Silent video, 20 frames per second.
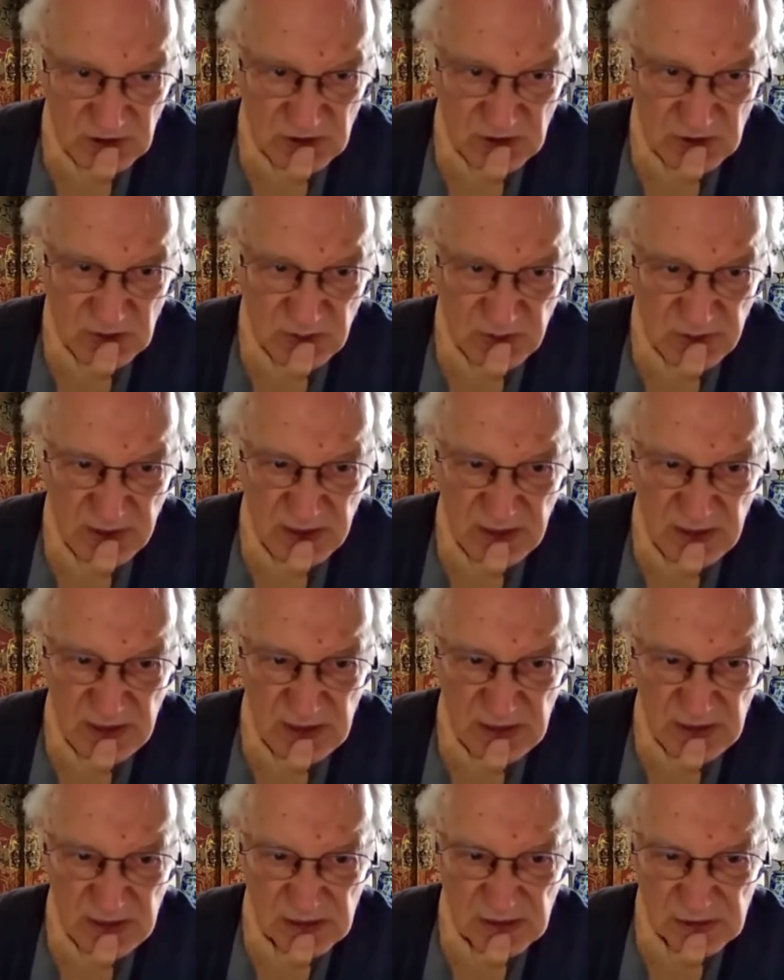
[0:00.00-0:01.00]
Do I
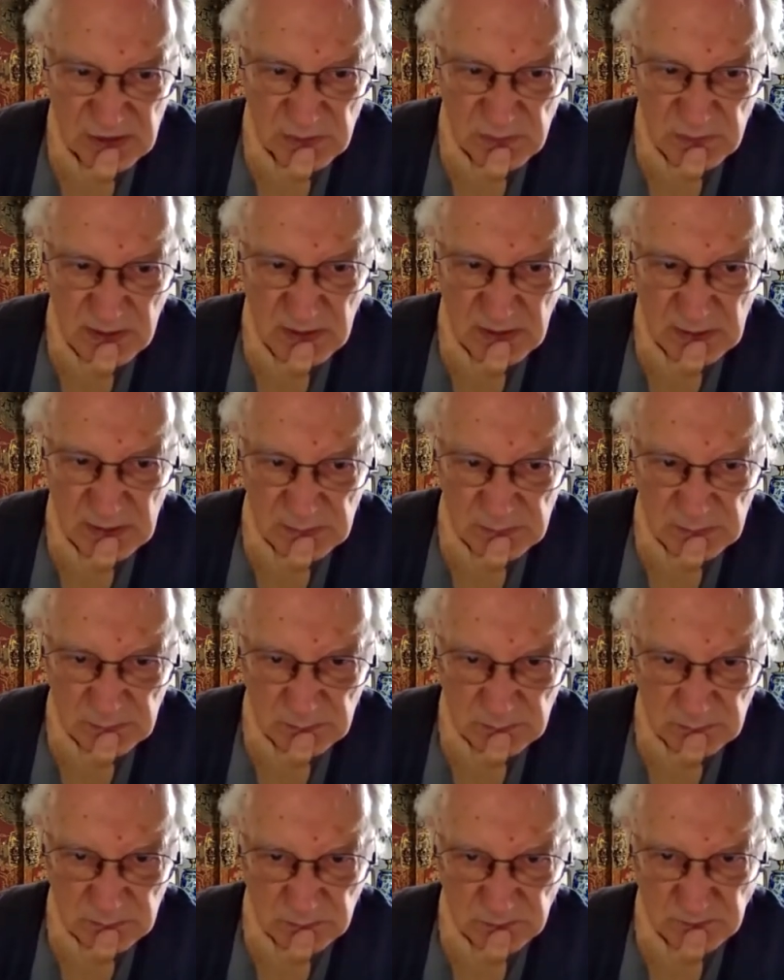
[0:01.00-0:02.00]
need this one?
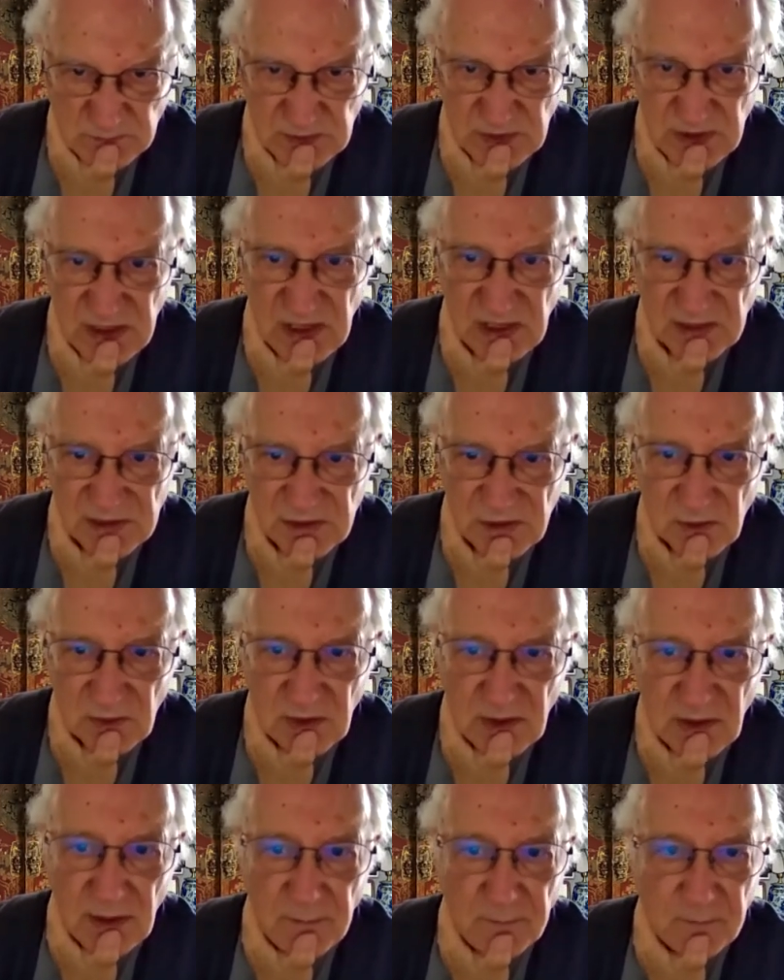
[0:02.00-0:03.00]
Yes,
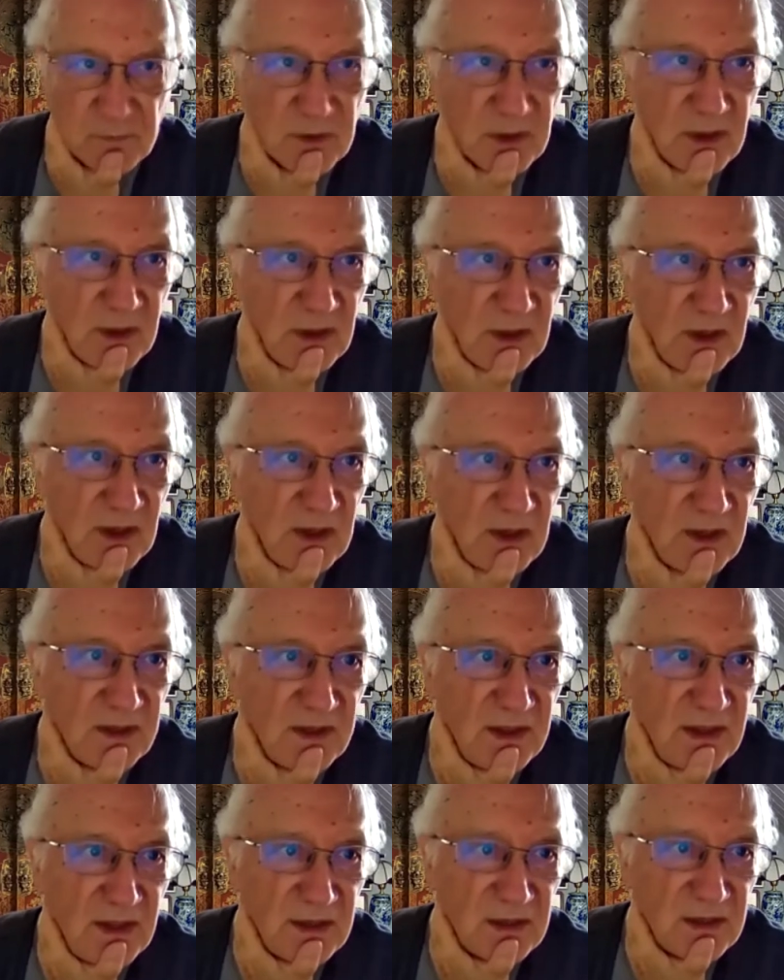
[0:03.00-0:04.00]
okay.
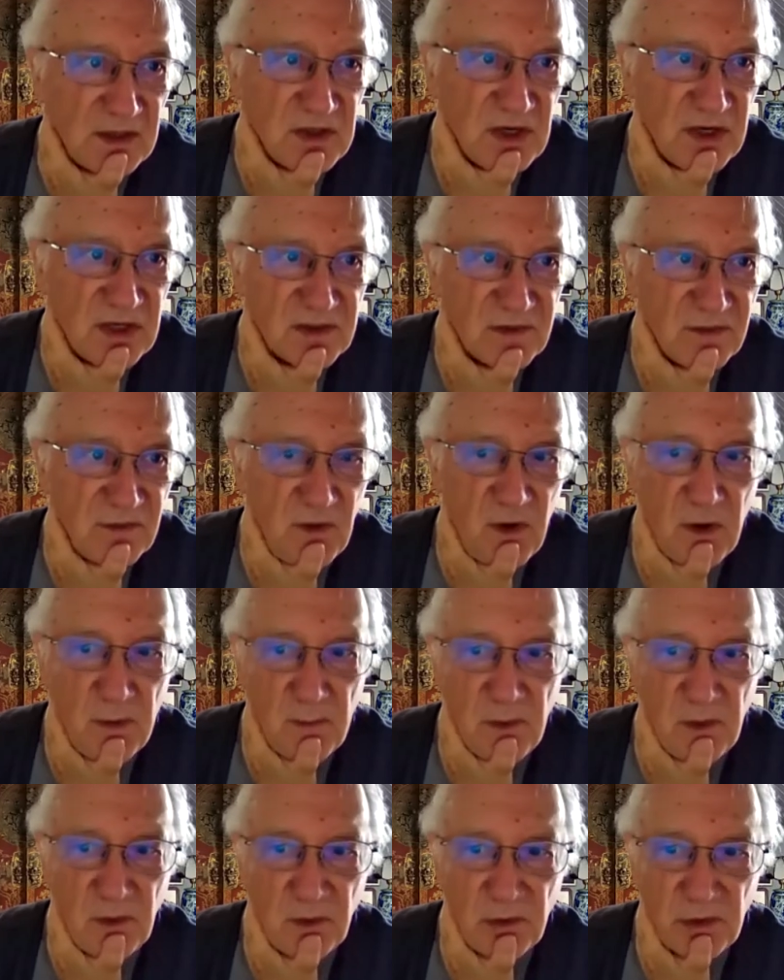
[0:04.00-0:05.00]
Then transform,
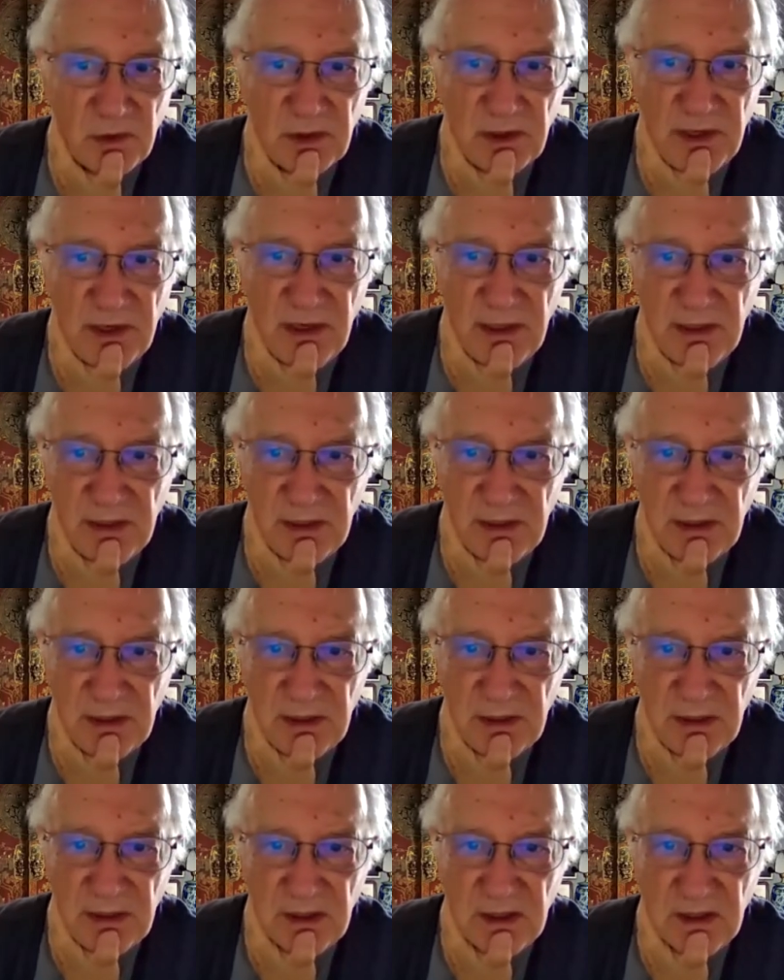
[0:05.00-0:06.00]
rotate,
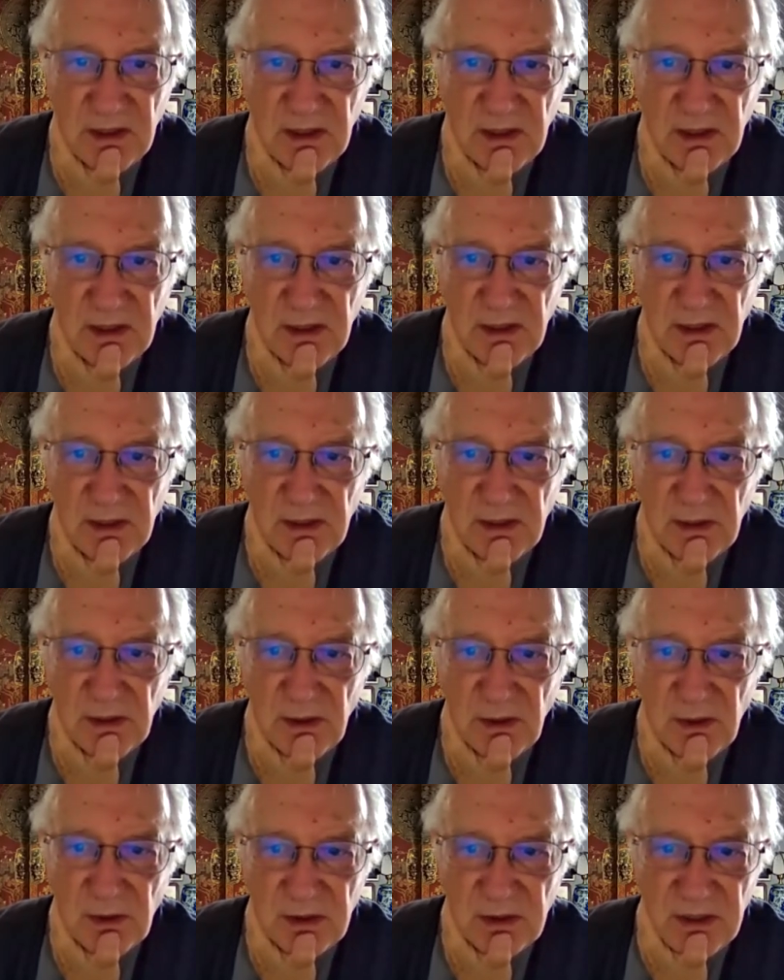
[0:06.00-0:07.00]

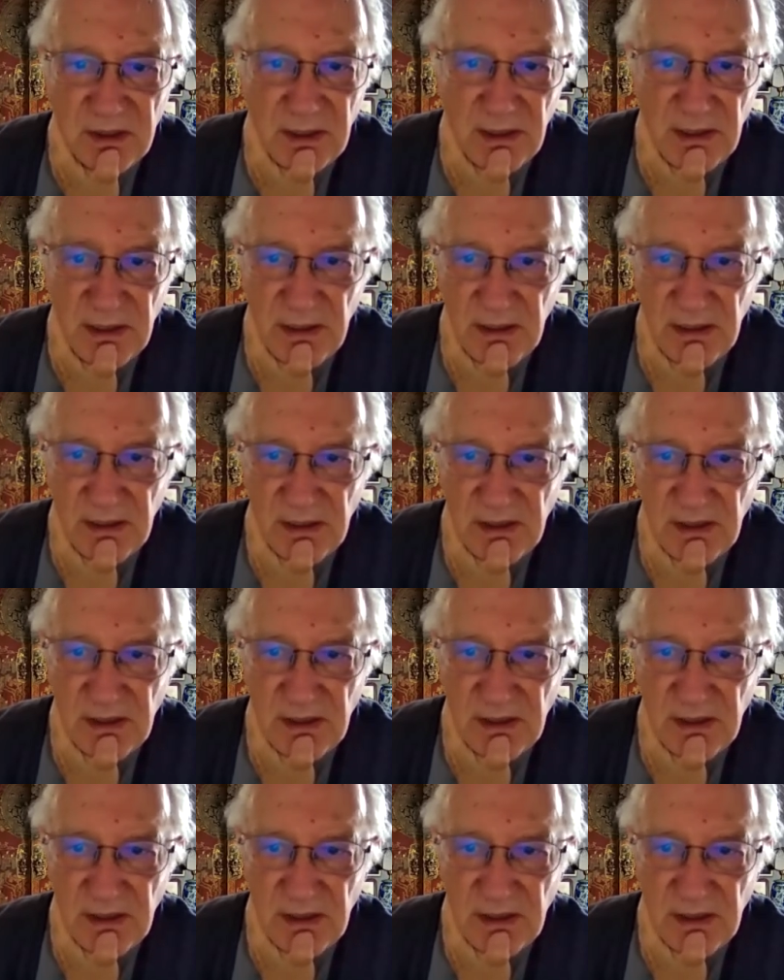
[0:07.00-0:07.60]
okay.